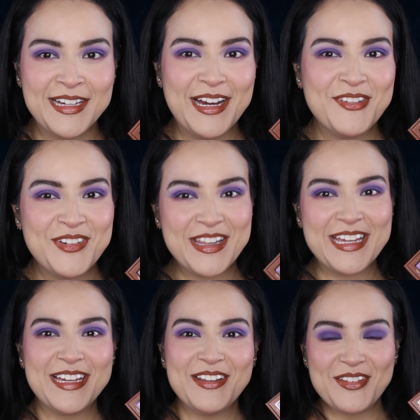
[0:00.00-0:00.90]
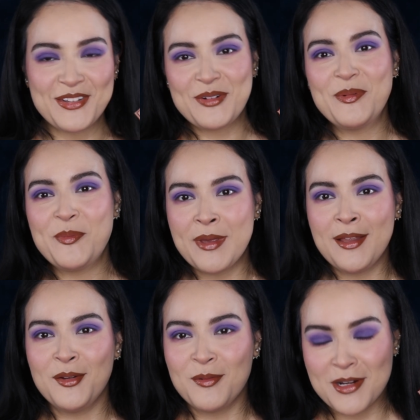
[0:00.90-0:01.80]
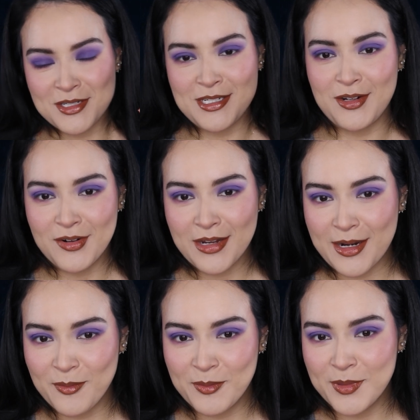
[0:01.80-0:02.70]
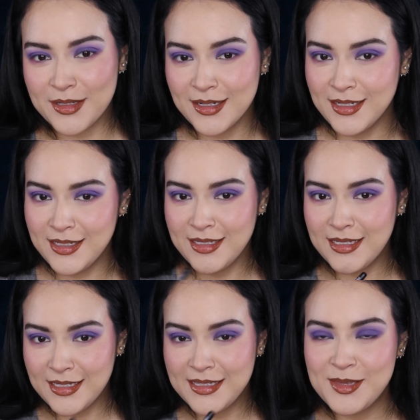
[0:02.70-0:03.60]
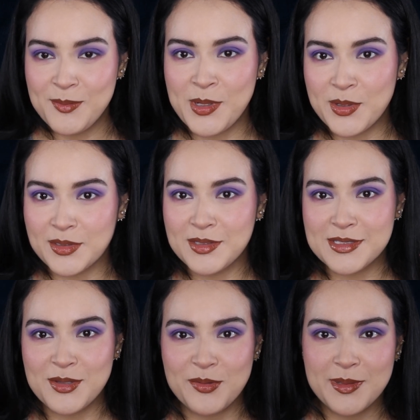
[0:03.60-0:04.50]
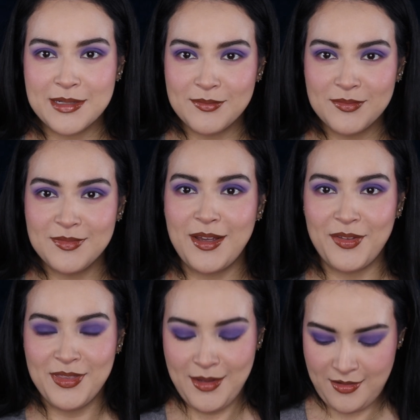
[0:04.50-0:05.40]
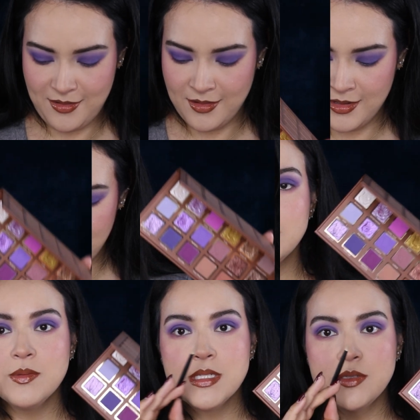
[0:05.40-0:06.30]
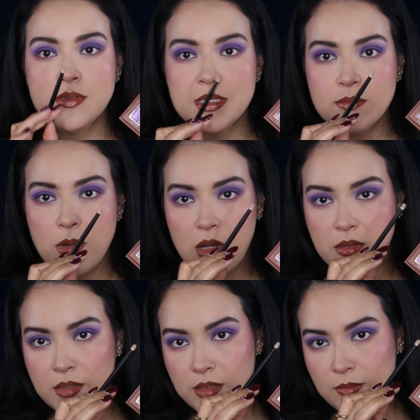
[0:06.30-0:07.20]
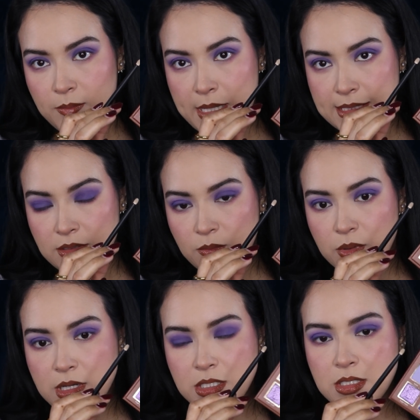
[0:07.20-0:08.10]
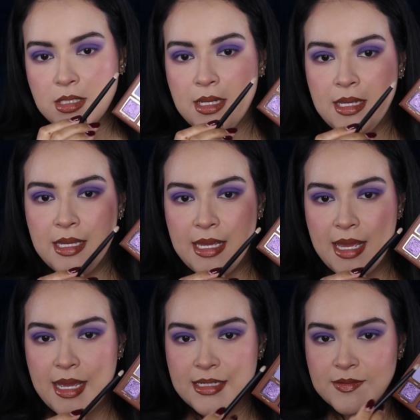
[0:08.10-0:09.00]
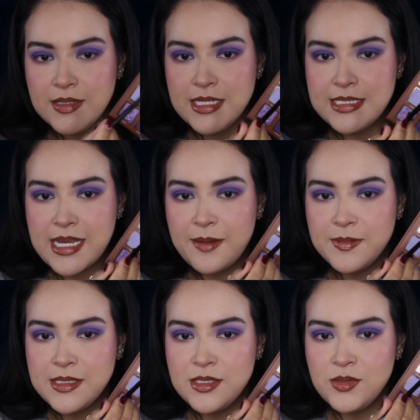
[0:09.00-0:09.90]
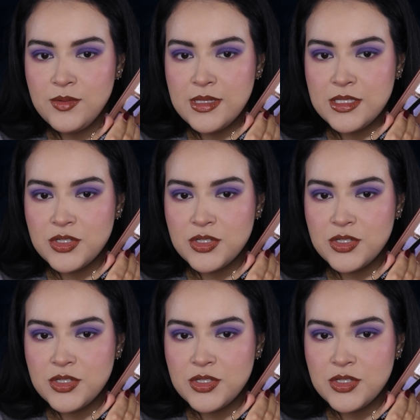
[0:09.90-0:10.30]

I feel like I look a little bit pale or washed out on camera, but in the mirror it looks a little bit healthier. I'm going to switch to a smaller pencil brush, And I'm going to tap into this